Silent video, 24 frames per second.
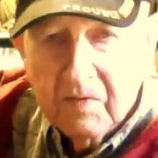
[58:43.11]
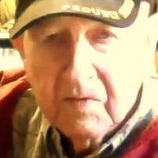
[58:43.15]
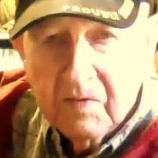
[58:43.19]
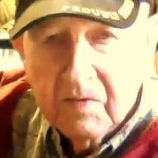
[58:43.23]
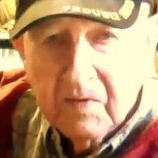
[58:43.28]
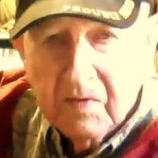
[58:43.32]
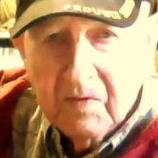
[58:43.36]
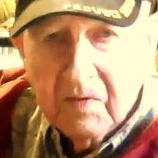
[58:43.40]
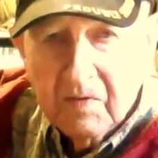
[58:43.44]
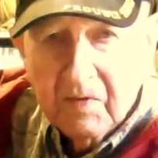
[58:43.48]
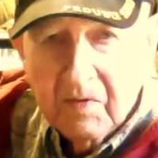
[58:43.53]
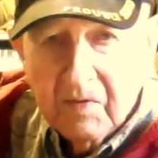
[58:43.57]

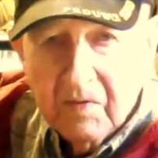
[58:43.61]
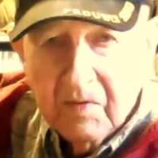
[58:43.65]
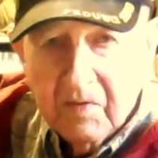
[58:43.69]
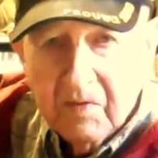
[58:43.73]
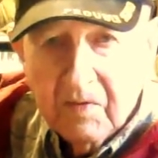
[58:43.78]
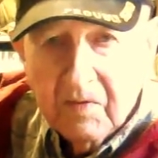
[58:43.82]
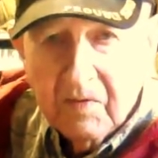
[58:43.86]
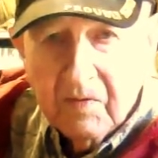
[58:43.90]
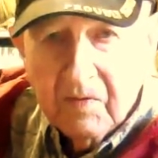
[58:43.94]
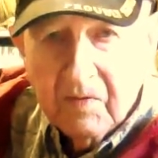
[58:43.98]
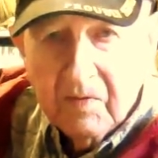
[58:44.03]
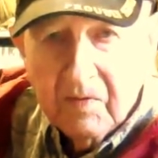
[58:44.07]

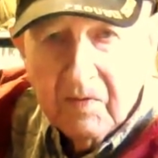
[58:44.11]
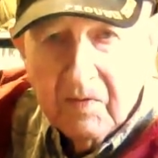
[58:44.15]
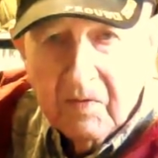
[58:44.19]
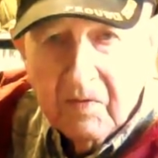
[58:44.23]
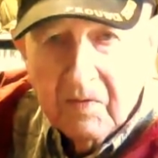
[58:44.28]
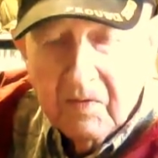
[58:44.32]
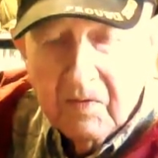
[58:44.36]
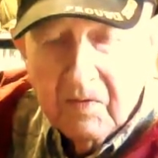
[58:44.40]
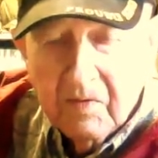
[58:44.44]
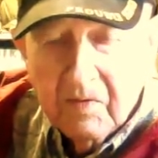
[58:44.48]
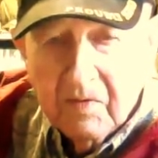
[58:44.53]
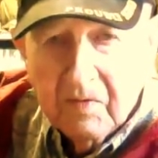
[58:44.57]
beyond the
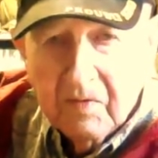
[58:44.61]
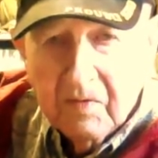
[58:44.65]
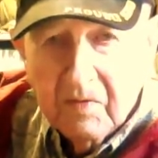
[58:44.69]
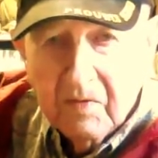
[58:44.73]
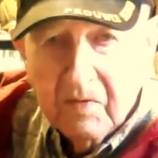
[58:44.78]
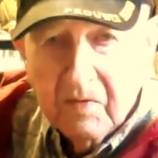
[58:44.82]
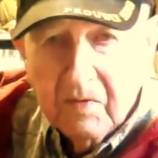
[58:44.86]
S three,